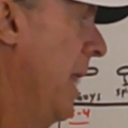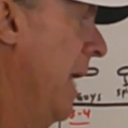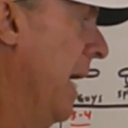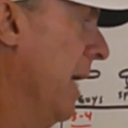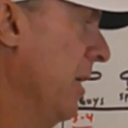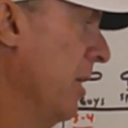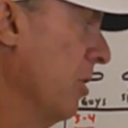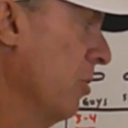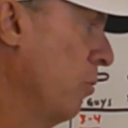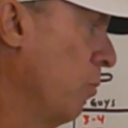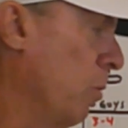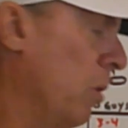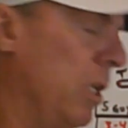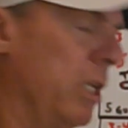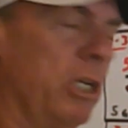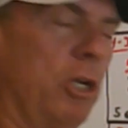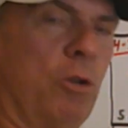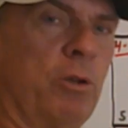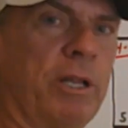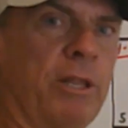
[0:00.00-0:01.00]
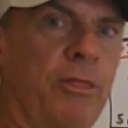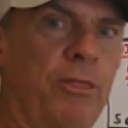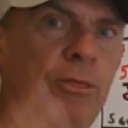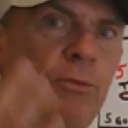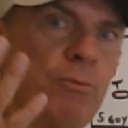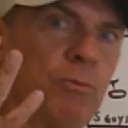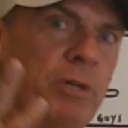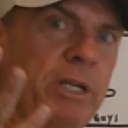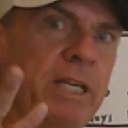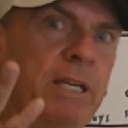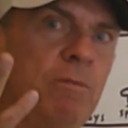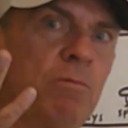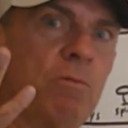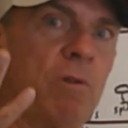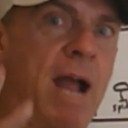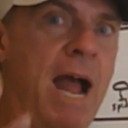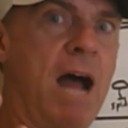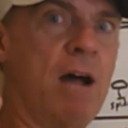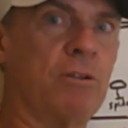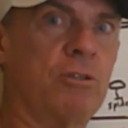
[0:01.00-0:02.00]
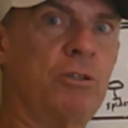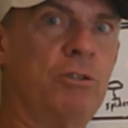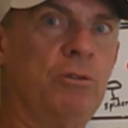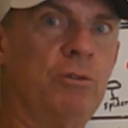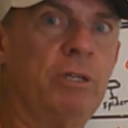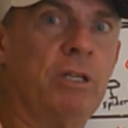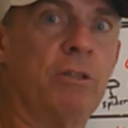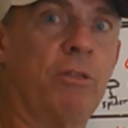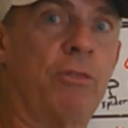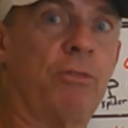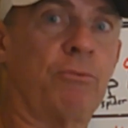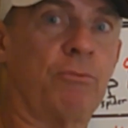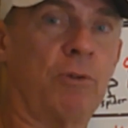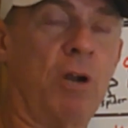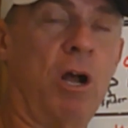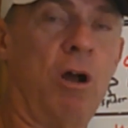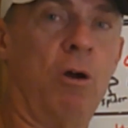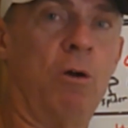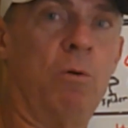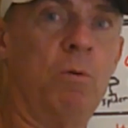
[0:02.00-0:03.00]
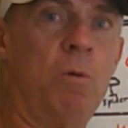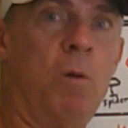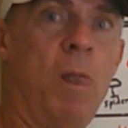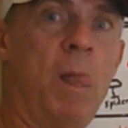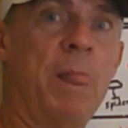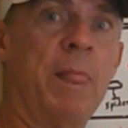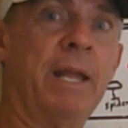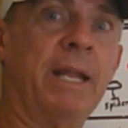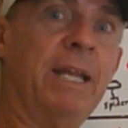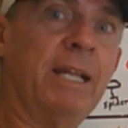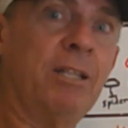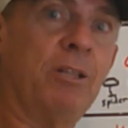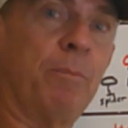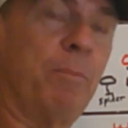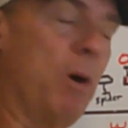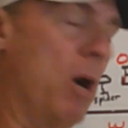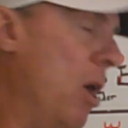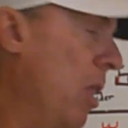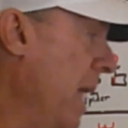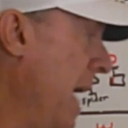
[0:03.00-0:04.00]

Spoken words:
and there's really only 3 routes you can throw to get the ball